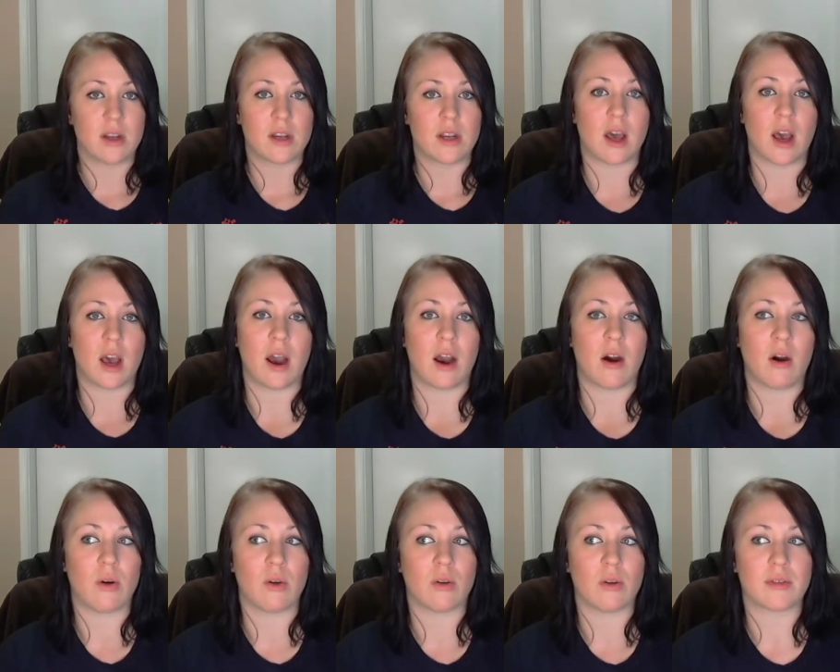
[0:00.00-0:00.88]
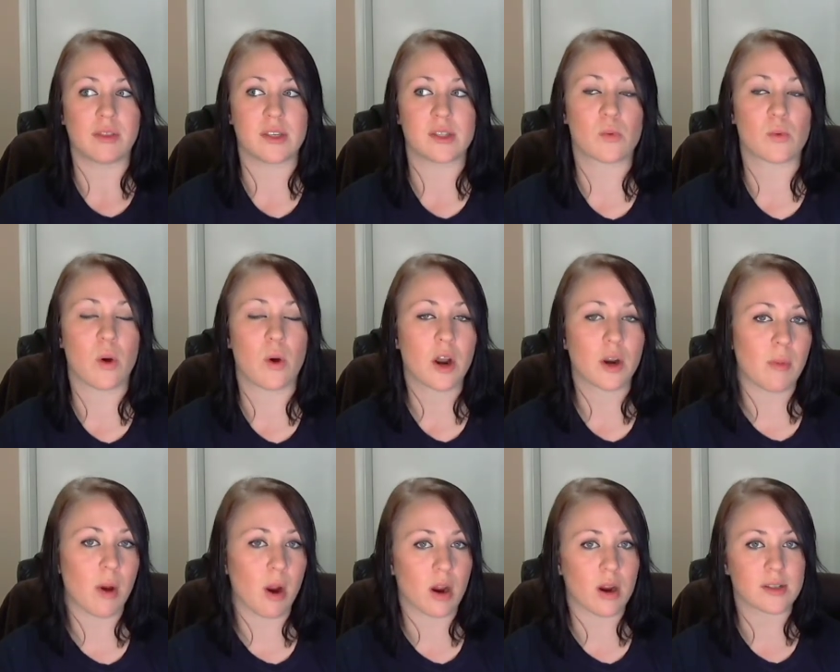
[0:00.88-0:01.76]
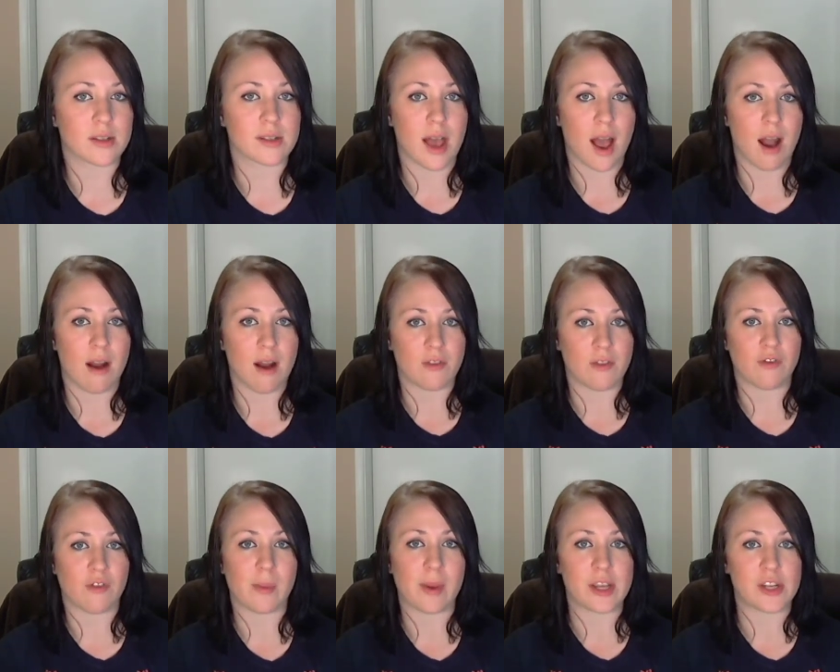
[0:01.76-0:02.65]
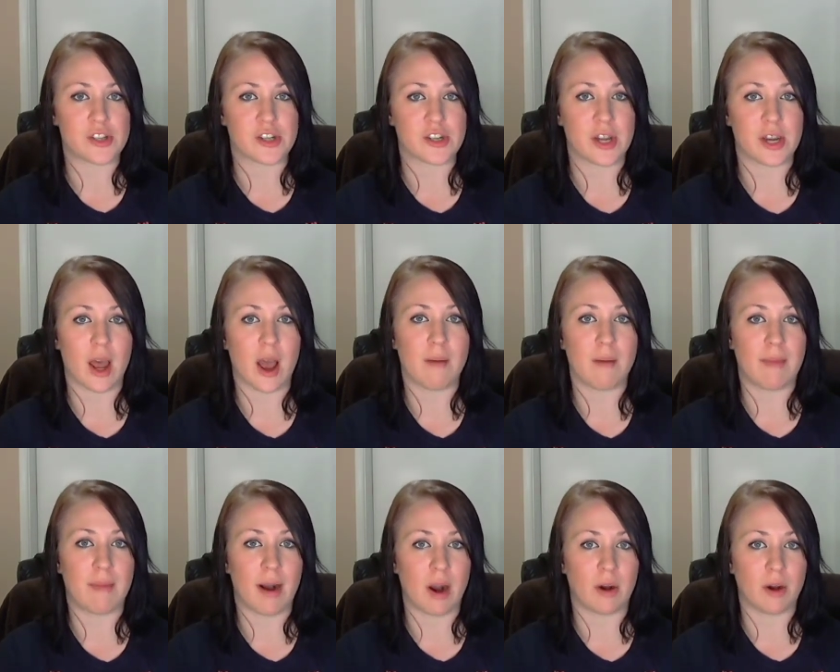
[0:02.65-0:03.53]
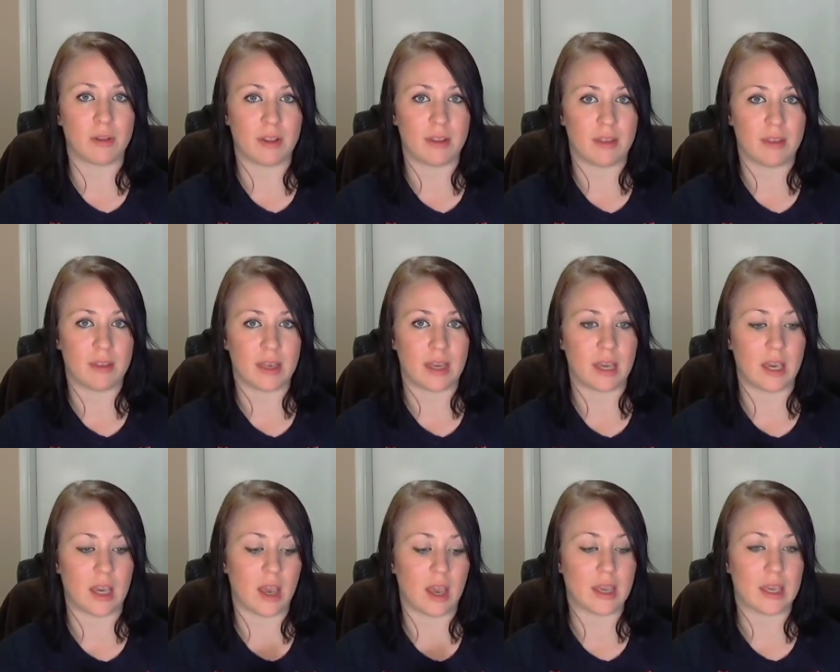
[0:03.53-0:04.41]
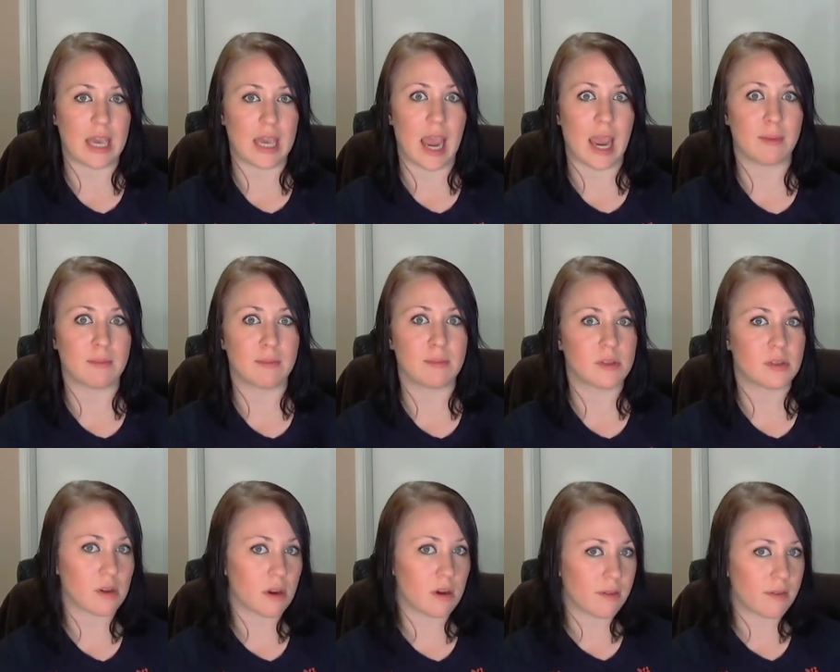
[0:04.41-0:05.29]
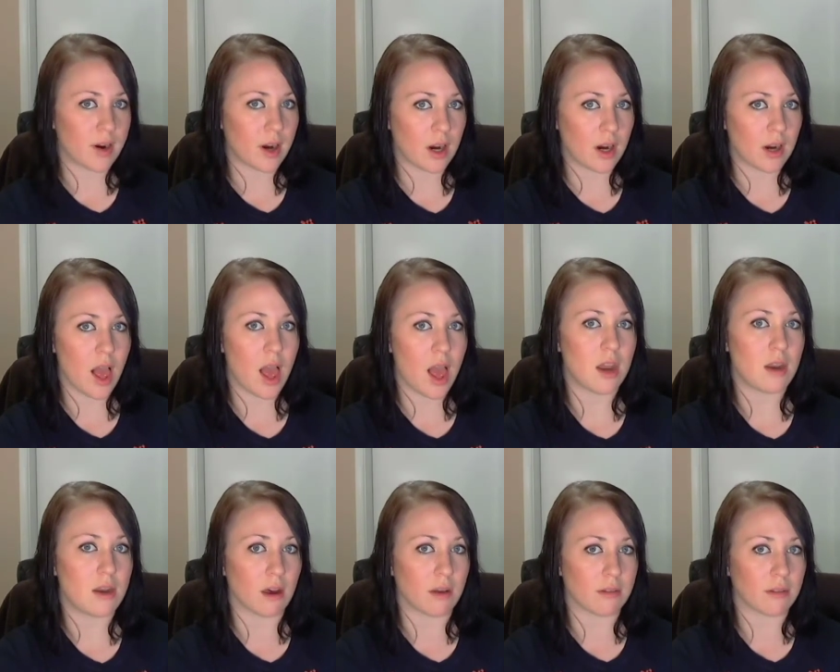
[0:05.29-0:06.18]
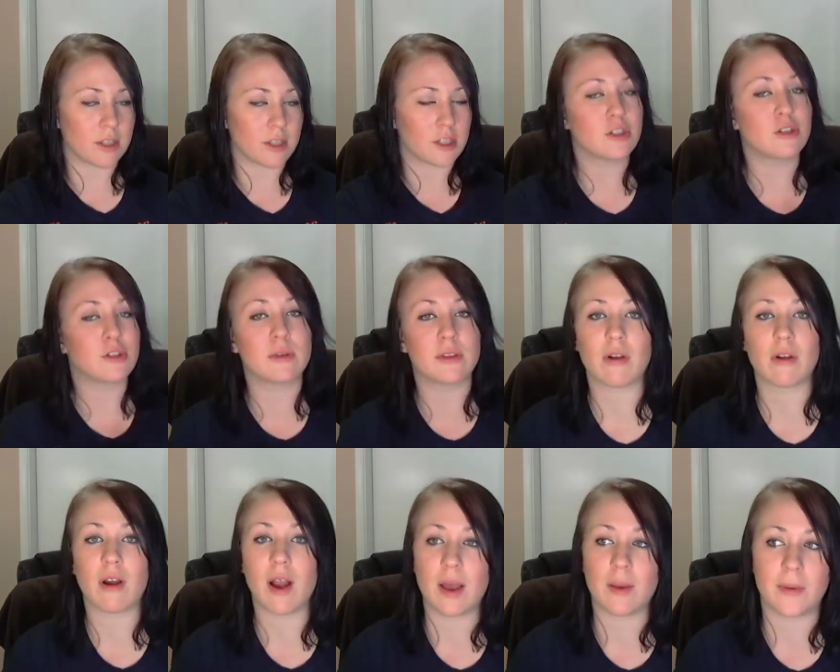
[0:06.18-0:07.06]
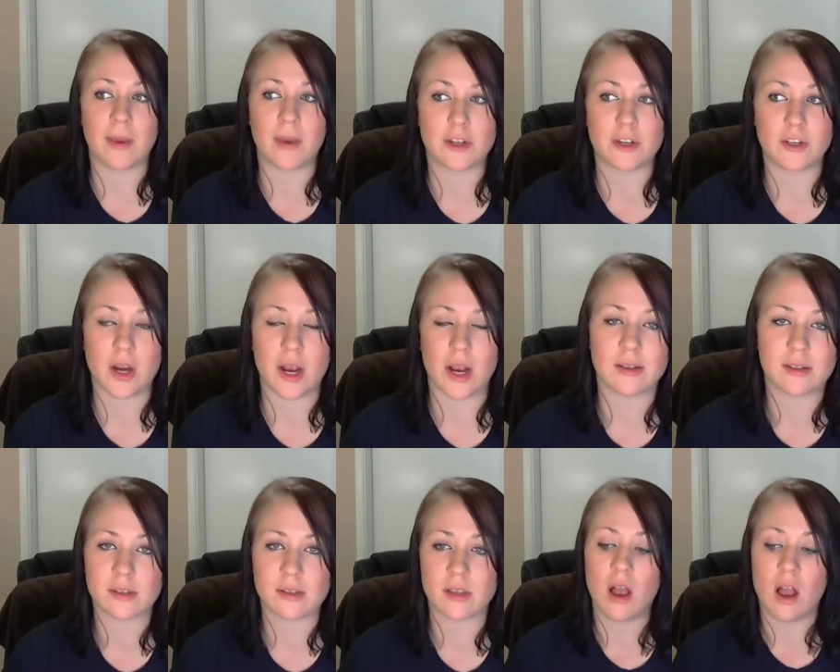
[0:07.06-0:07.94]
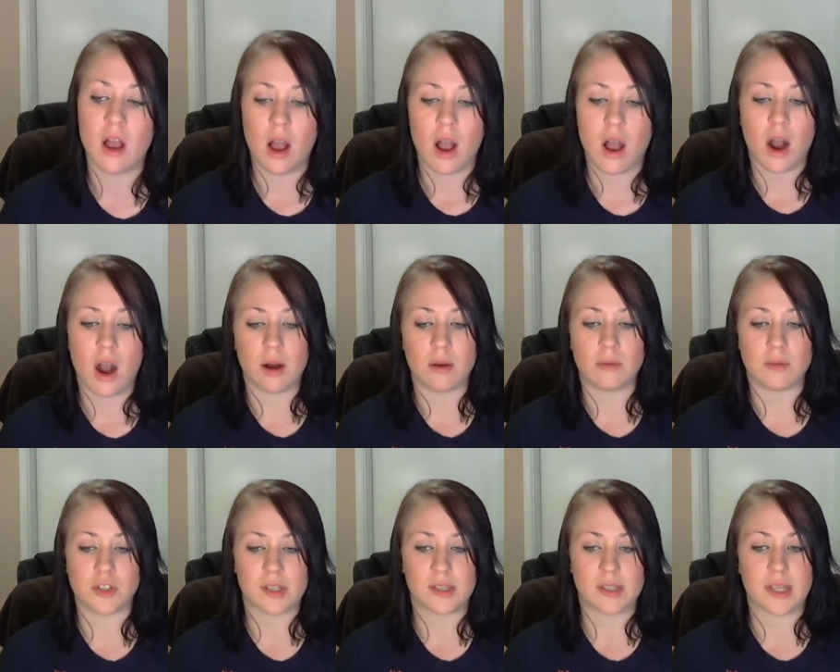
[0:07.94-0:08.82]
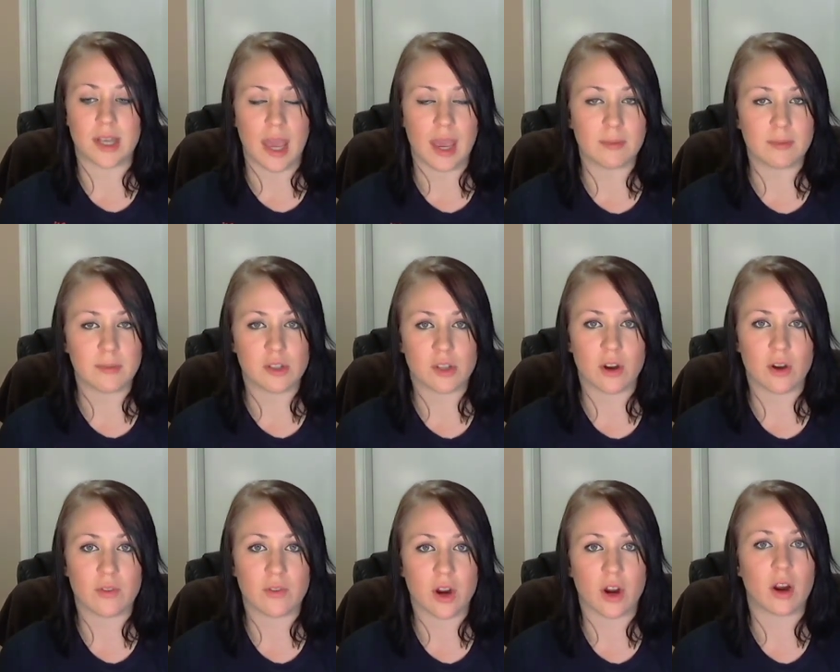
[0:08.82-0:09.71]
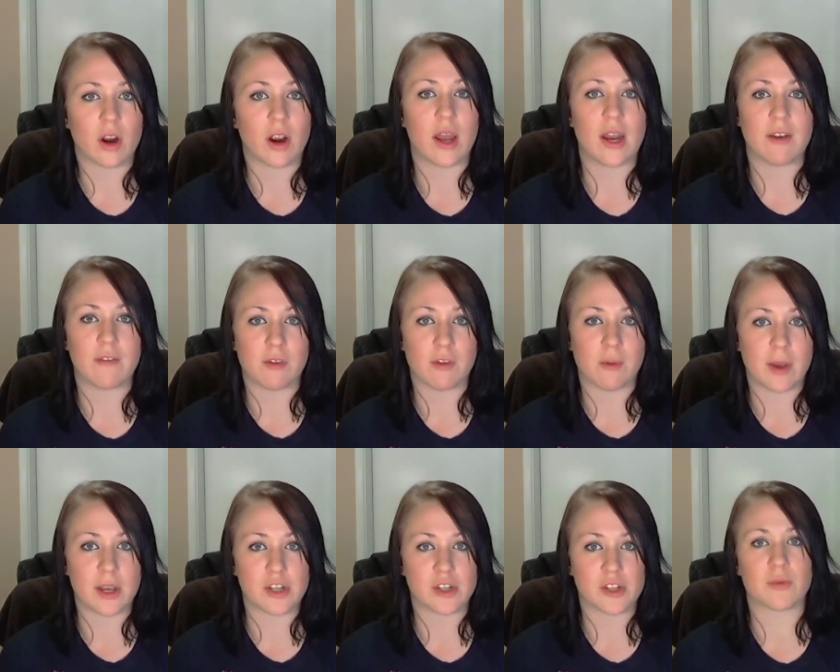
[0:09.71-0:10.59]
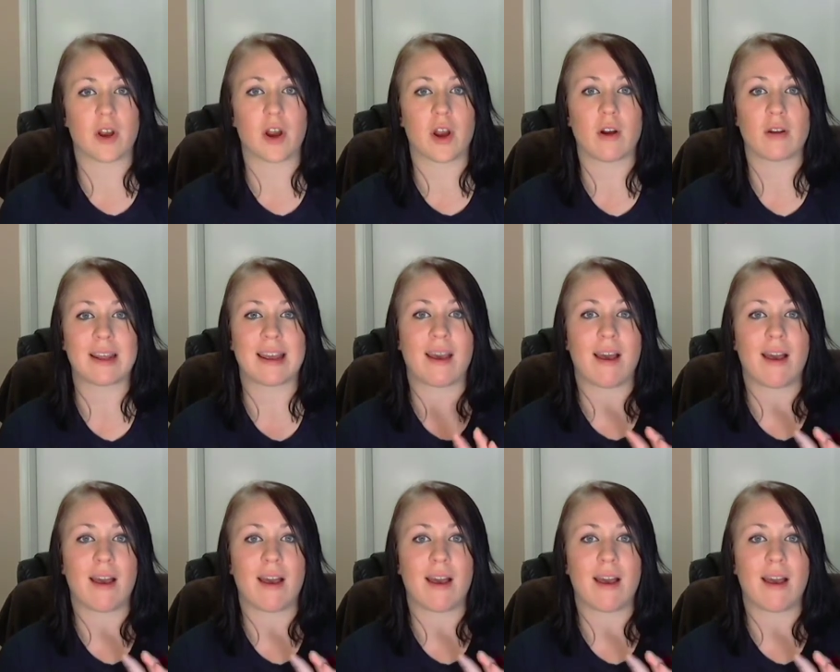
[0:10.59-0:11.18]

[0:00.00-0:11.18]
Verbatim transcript: Now, these watermarks have information about the game server, nothing to do with your I P address, um, just the game server and information regarding